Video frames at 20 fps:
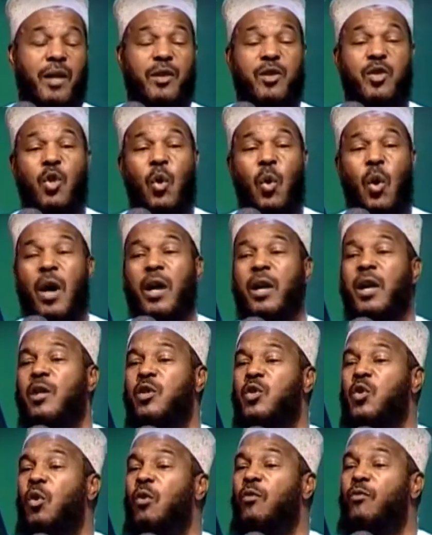and so on
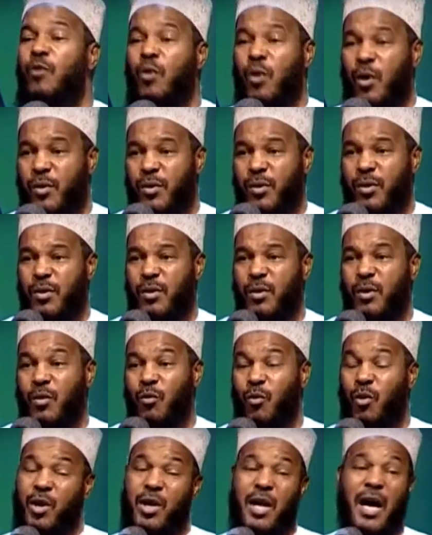and so forth
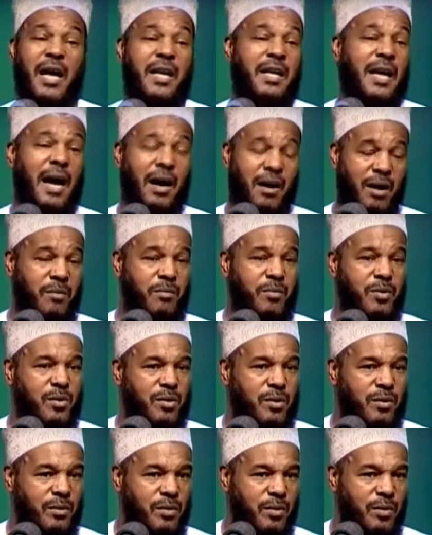were
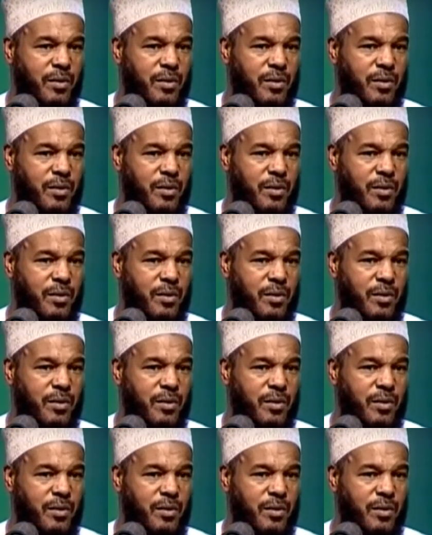non-Arabs.